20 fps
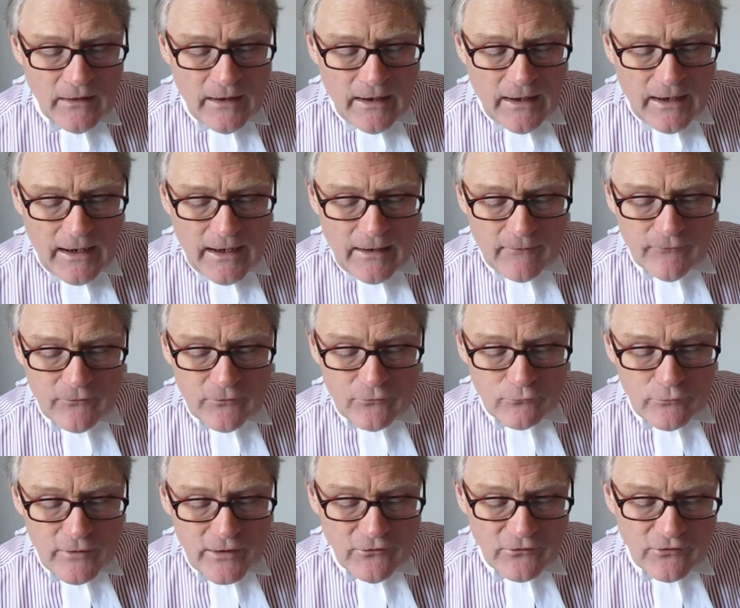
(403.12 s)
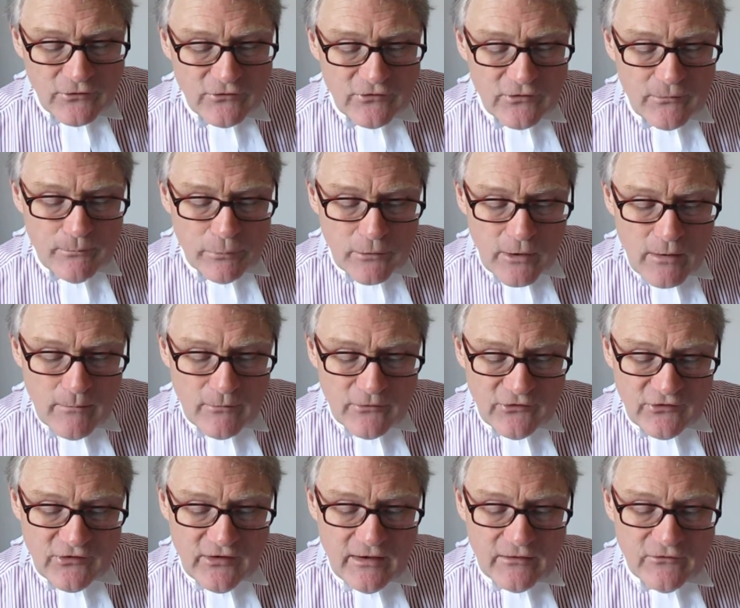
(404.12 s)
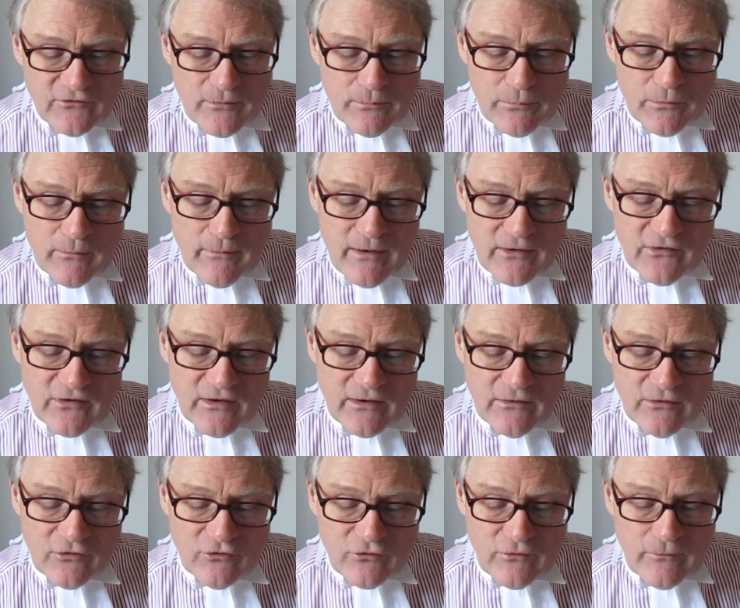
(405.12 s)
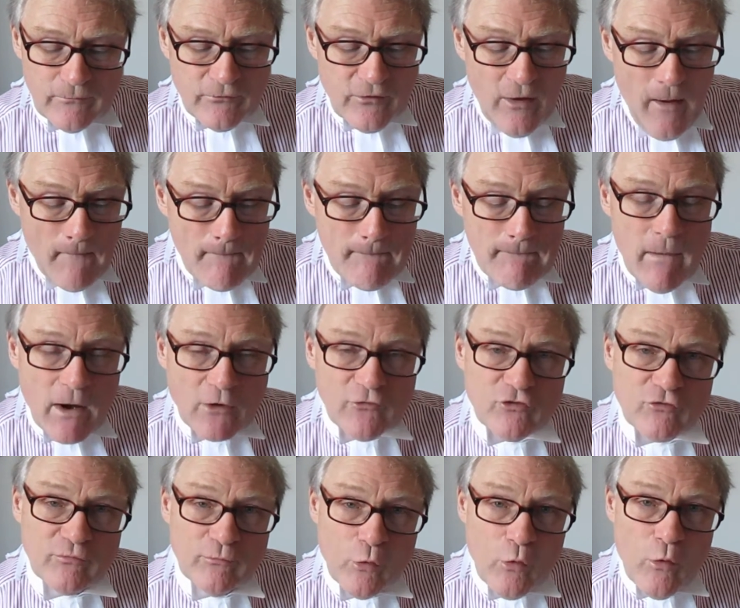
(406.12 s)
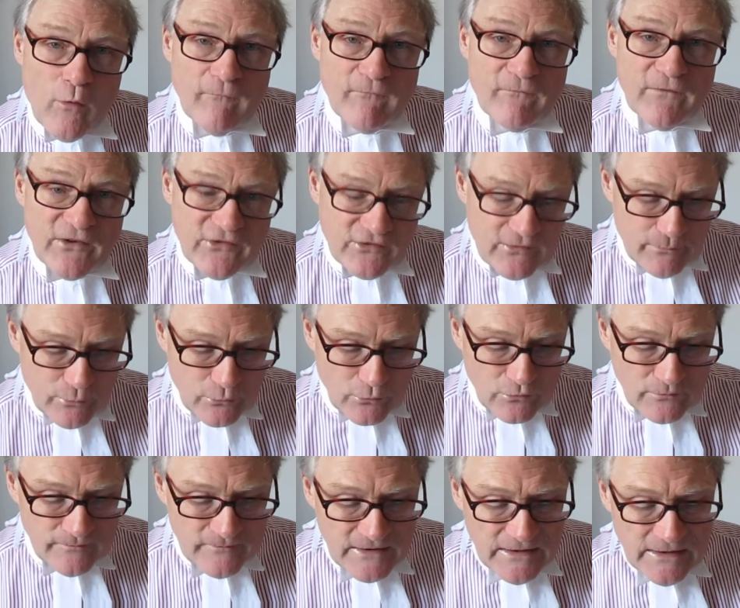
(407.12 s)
have rendered diplomacy and diplomatic initiatives much more visible.